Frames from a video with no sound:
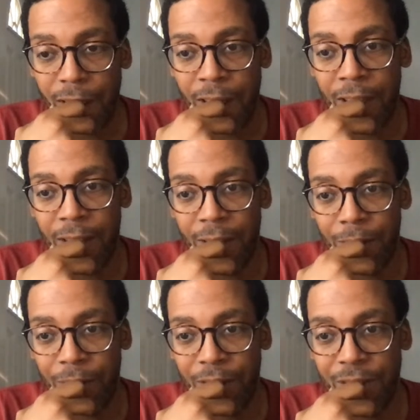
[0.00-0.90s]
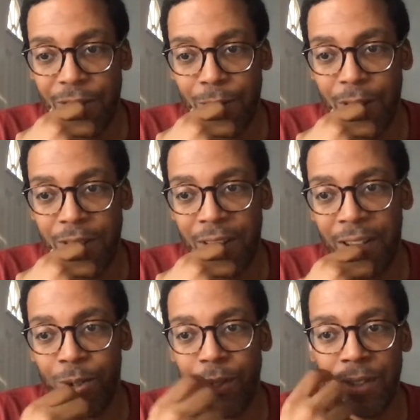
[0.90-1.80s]
And it's just crazy. Like,
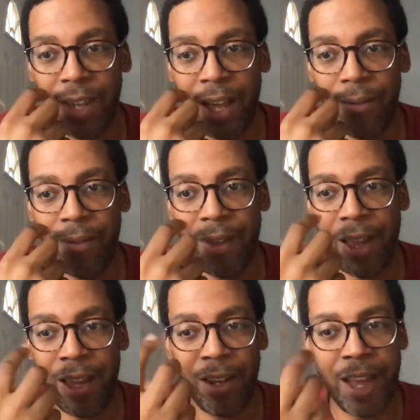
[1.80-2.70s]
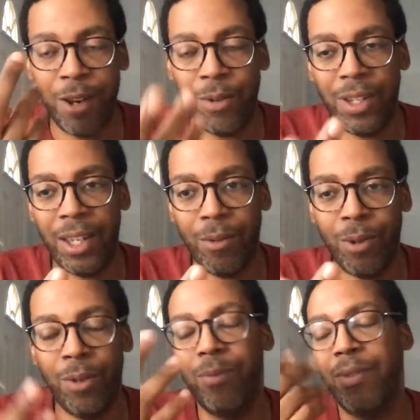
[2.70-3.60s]
of course, I don't think,
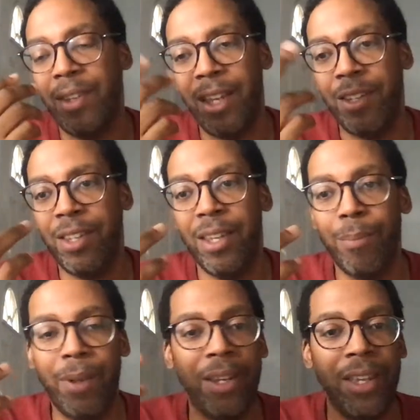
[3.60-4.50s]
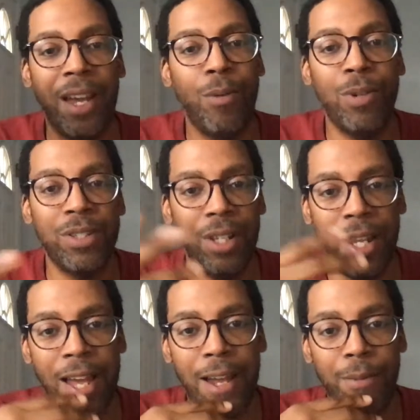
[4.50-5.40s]
well, not think, but yeah, I wasn't
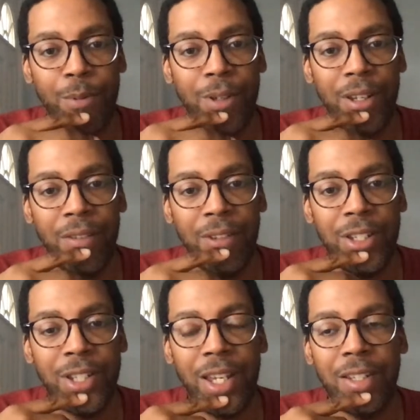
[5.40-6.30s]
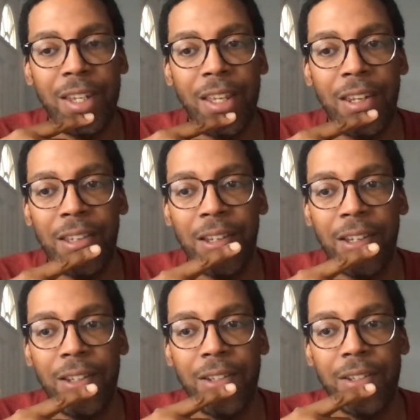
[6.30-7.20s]
alive when the Titanic
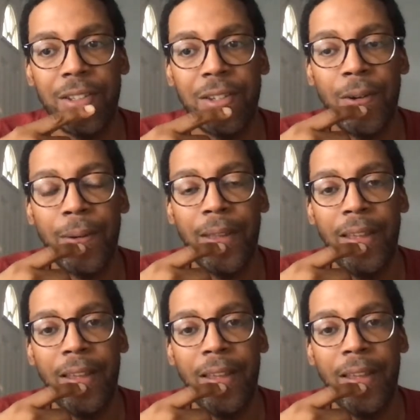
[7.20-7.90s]
sunk.